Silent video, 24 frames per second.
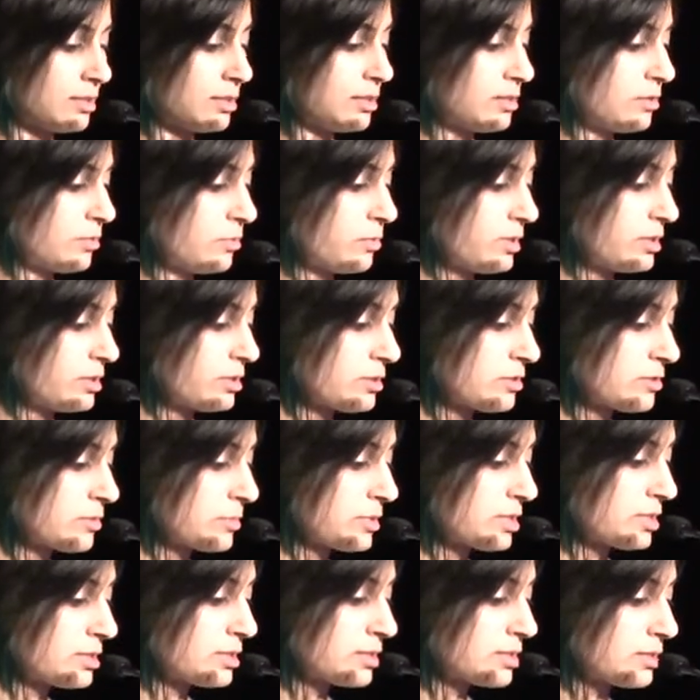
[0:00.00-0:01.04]
the winners from
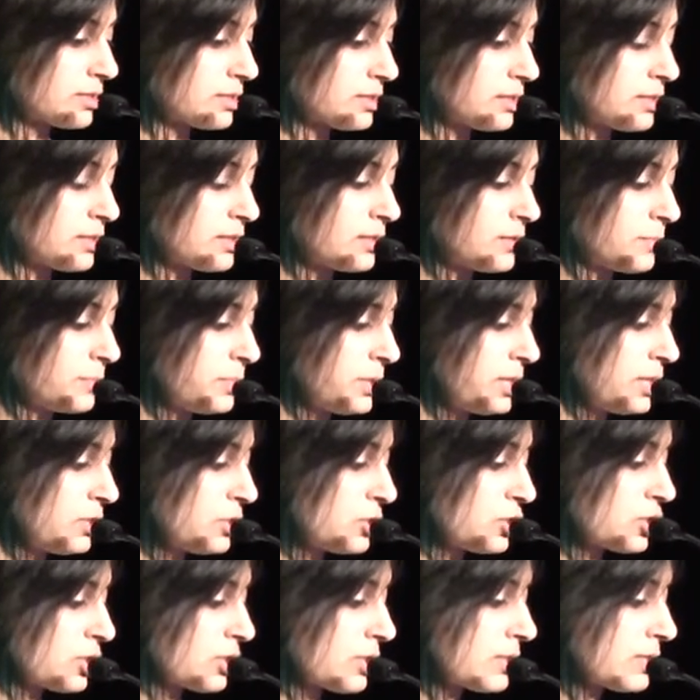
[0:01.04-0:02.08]
the
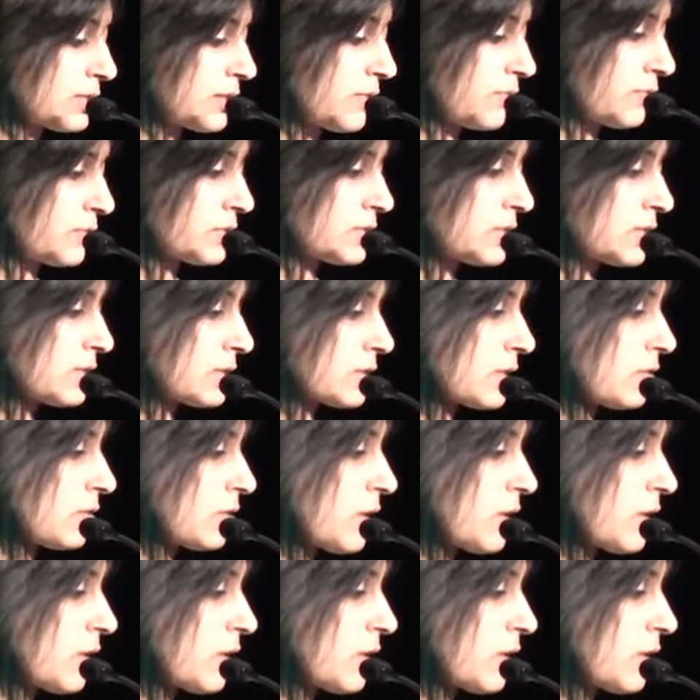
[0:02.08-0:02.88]
Pitch San Francisco